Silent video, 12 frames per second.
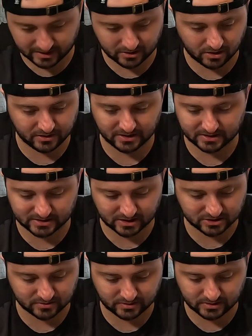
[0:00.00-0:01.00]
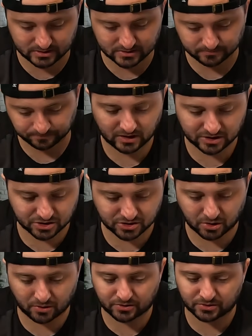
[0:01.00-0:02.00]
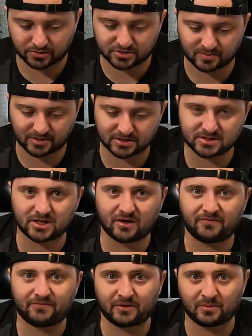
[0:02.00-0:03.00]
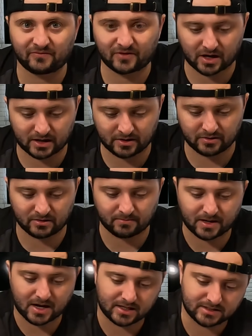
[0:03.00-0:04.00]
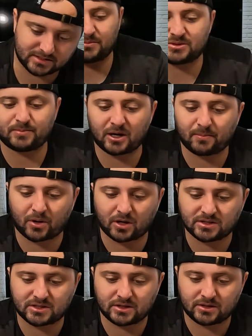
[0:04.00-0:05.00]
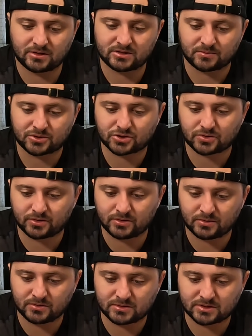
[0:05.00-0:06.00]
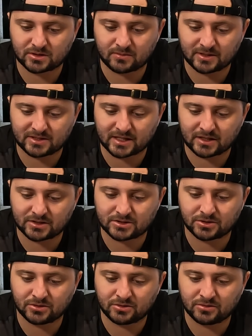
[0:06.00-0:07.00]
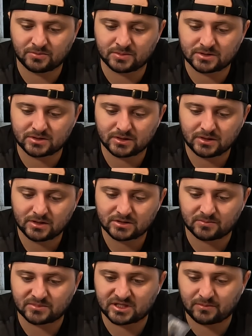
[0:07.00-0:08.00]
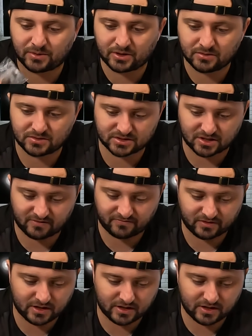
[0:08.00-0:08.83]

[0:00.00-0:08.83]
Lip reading: and all the accessories. Let's just go through some of the stuff that we've got here in the box. Some spare parts here, some screws, some antenna tubes, some TPU stuff